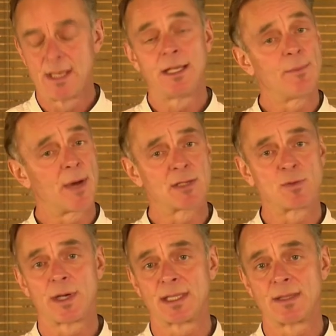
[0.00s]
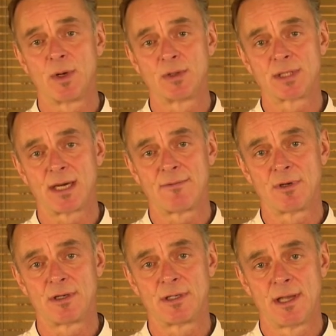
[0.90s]
You might as well get the most out of
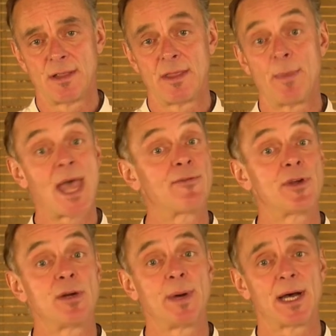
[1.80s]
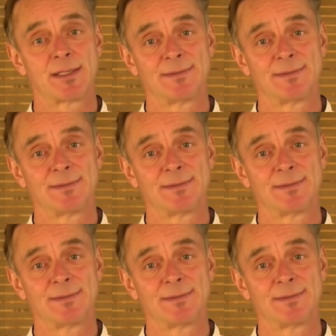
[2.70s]
the bang for your buck.